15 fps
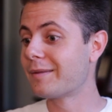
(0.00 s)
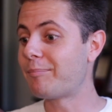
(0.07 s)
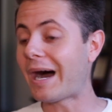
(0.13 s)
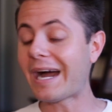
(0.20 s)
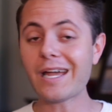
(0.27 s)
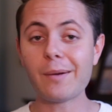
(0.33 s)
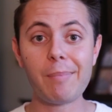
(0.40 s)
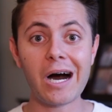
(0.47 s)

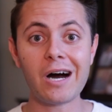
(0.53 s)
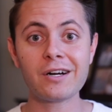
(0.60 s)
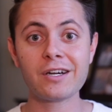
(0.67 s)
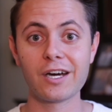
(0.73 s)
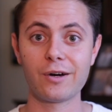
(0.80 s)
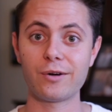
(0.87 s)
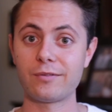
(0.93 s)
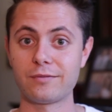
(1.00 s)
Buy a
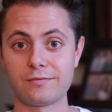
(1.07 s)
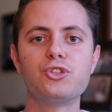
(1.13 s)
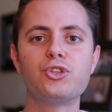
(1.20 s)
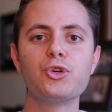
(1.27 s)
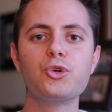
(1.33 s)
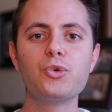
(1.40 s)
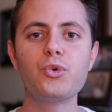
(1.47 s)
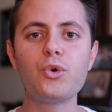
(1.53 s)
bongo.
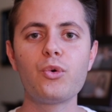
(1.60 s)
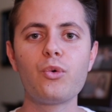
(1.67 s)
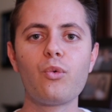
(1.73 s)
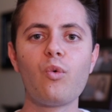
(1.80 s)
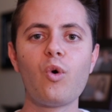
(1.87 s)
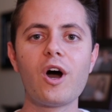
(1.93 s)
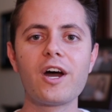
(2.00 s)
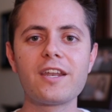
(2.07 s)
Do
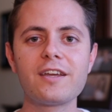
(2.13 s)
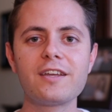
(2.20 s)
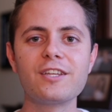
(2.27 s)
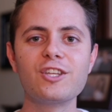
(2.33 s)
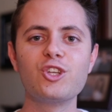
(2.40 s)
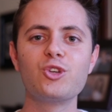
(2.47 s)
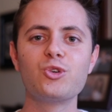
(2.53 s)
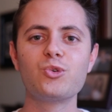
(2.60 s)
what
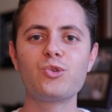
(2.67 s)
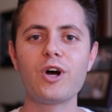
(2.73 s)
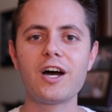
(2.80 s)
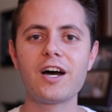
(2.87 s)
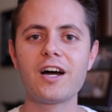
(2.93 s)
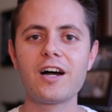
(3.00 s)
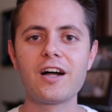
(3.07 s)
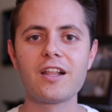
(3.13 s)
you
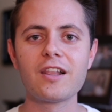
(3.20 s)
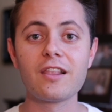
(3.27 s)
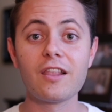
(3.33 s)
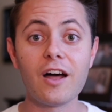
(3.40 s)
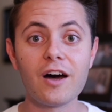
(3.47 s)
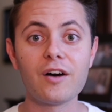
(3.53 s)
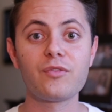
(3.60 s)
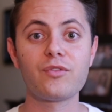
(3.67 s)

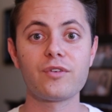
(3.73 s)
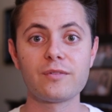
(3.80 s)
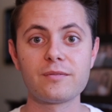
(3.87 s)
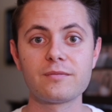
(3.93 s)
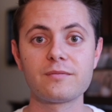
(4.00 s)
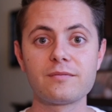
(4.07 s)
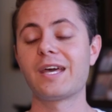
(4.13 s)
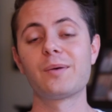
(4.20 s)
love.
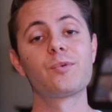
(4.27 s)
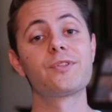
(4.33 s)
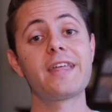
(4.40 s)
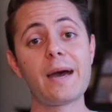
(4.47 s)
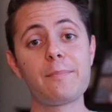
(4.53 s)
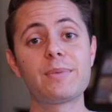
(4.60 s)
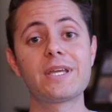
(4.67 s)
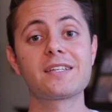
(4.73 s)
And with
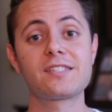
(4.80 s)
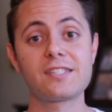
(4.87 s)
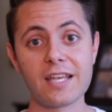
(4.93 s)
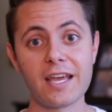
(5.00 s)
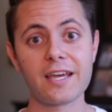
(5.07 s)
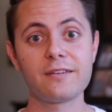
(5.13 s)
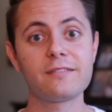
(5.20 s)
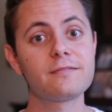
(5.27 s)
that being
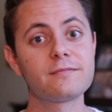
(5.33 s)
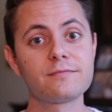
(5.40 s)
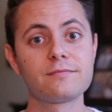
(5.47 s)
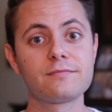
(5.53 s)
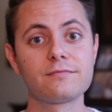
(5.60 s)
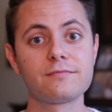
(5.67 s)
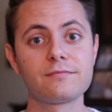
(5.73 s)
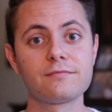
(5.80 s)
said,
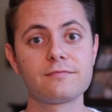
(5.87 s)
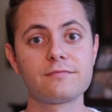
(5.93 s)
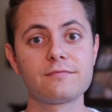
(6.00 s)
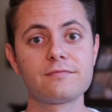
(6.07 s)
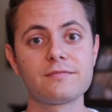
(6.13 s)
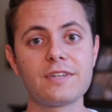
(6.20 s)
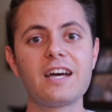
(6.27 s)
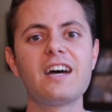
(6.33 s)

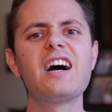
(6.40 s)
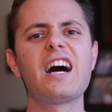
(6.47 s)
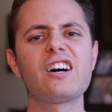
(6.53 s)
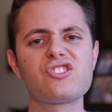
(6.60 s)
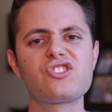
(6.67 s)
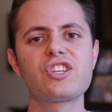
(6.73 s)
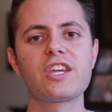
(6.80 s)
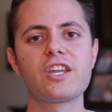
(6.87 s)

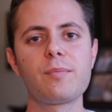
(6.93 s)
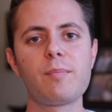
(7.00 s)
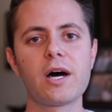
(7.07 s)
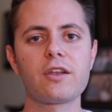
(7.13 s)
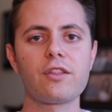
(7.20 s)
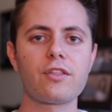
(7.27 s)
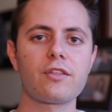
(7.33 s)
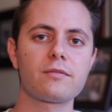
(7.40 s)
I'll see you in a
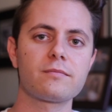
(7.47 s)
month.